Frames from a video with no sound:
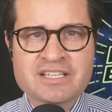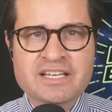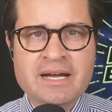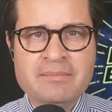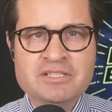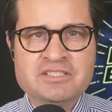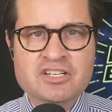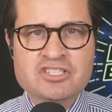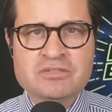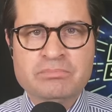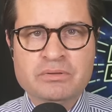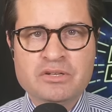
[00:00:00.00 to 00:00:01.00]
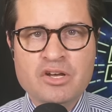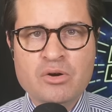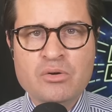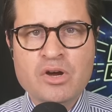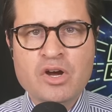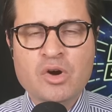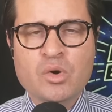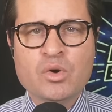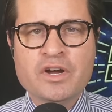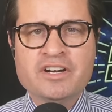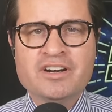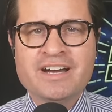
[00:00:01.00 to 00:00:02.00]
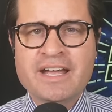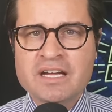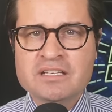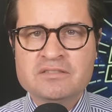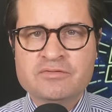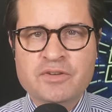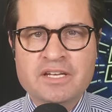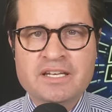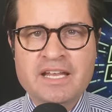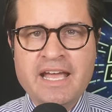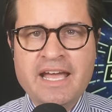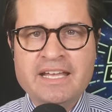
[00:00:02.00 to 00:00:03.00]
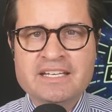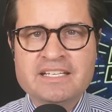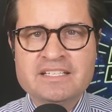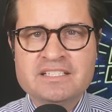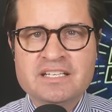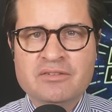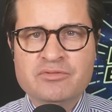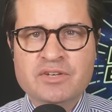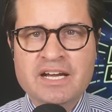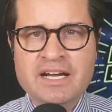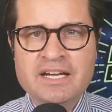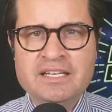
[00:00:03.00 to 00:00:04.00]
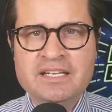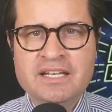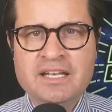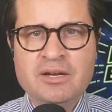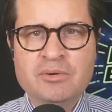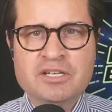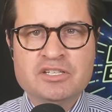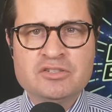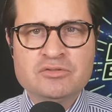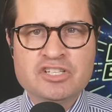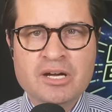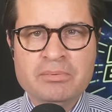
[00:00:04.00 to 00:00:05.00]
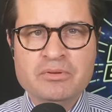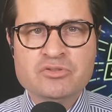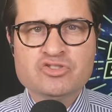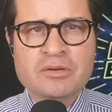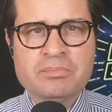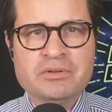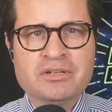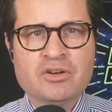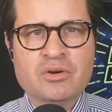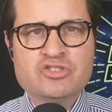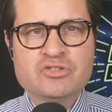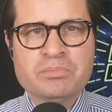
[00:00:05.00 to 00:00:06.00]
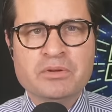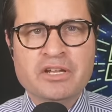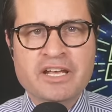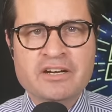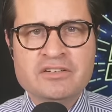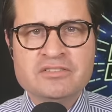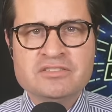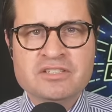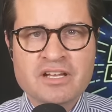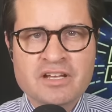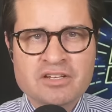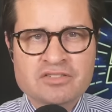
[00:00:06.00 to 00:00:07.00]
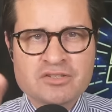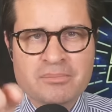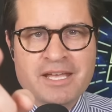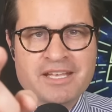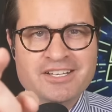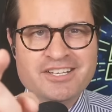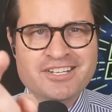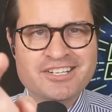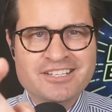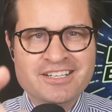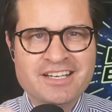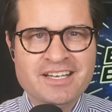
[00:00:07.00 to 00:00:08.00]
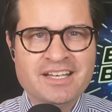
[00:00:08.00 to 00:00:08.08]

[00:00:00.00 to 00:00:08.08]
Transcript: in the comment section below or on our X feed at ETF Guide. We could do double, triple, and quadruple headers, so make it good.